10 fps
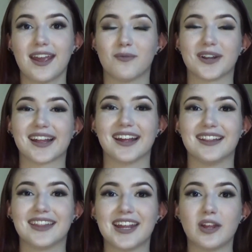And once
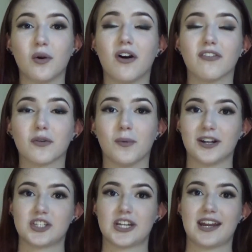again, thank you all for
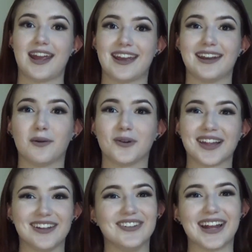watching, and I will
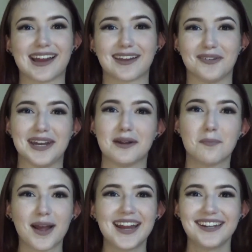see you next
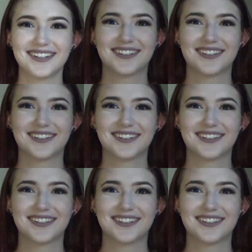week. Bye!